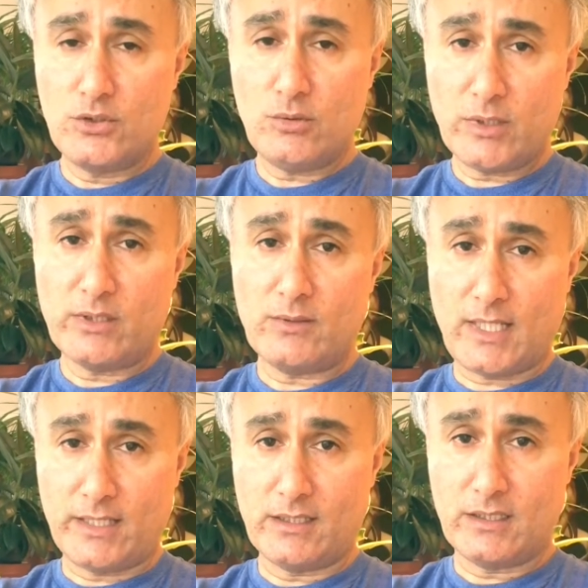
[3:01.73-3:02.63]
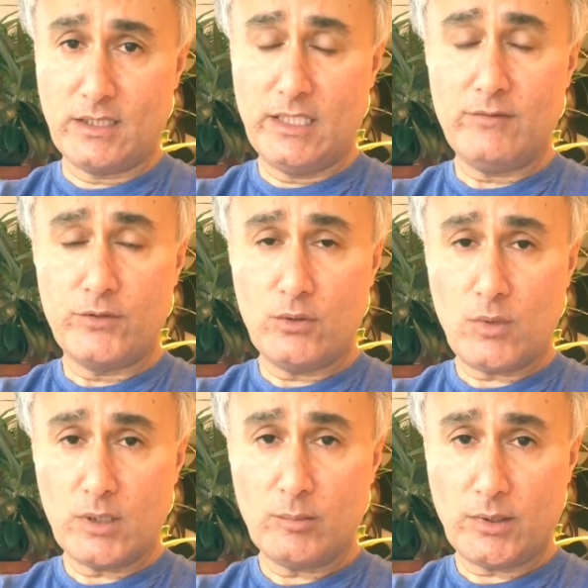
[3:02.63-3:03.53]
do what you like. If you
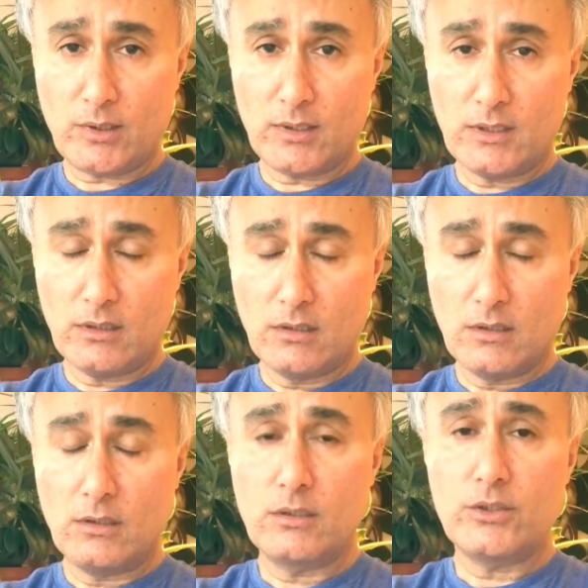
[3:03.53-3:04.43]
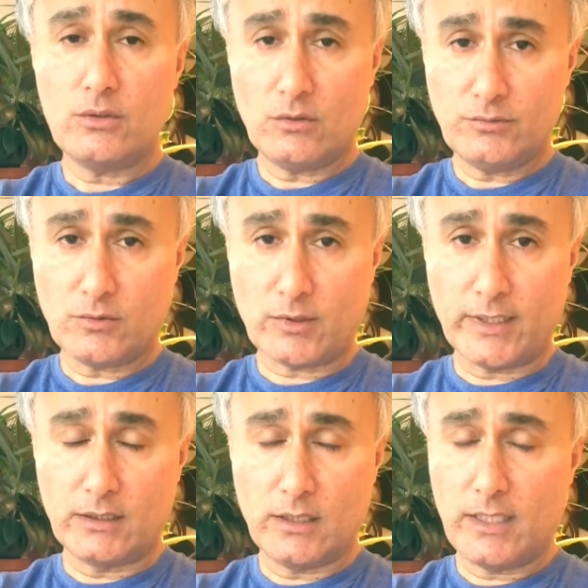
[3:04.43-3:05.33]
want to blog, you go for
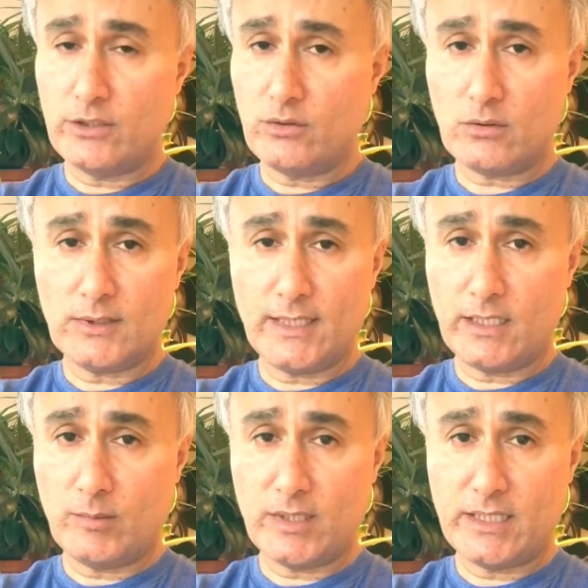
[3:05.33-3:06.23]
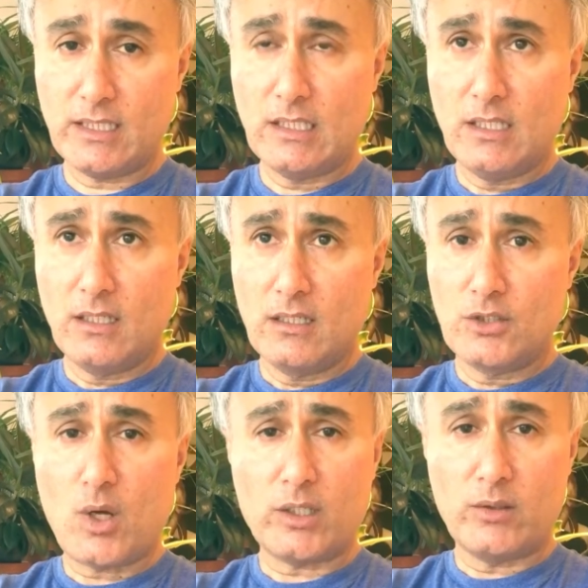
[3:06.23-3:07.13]
it, and you don't let anybody
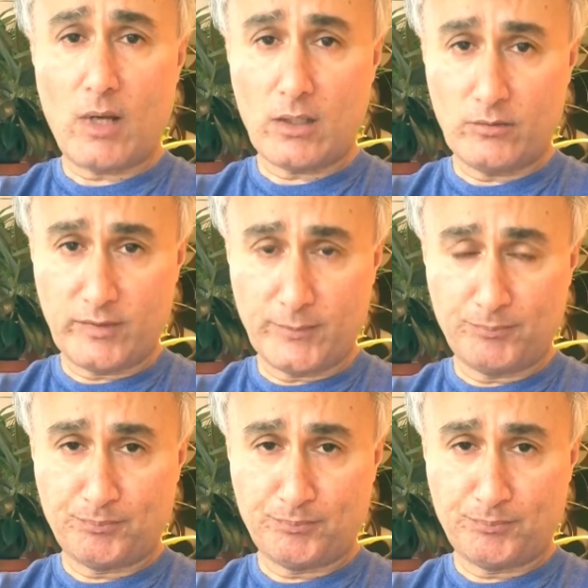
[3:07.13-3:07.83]
talk you out of it.